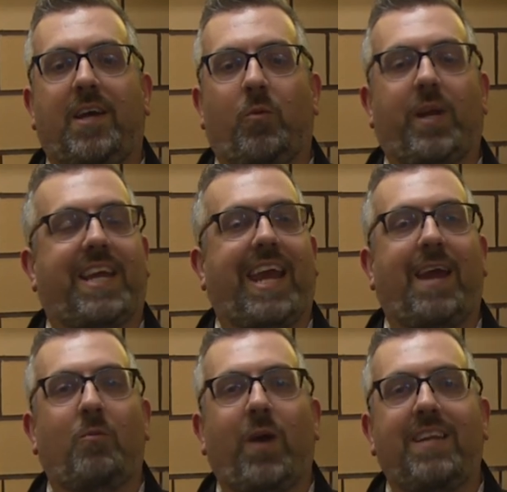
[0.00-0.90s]
We
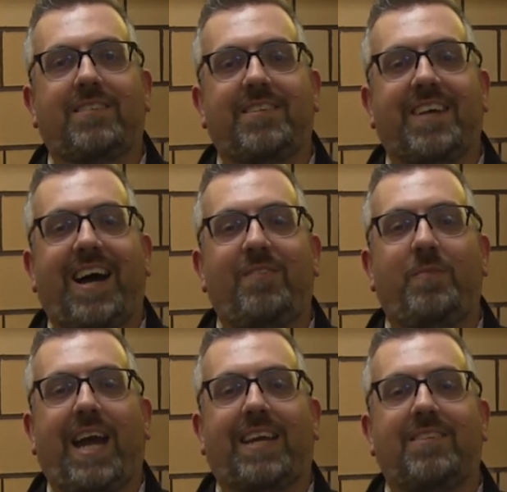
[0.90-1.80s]
can't wait to dive
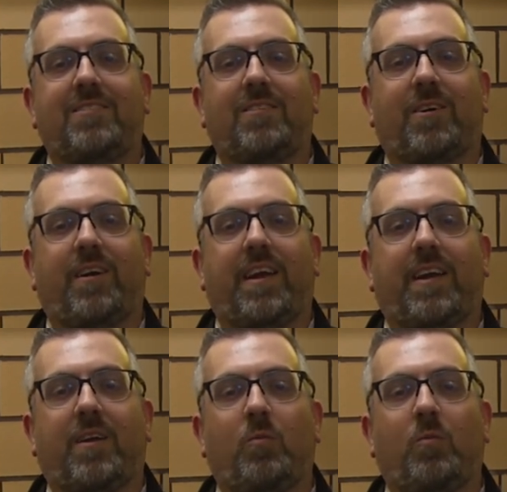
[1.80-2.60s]
back into learning.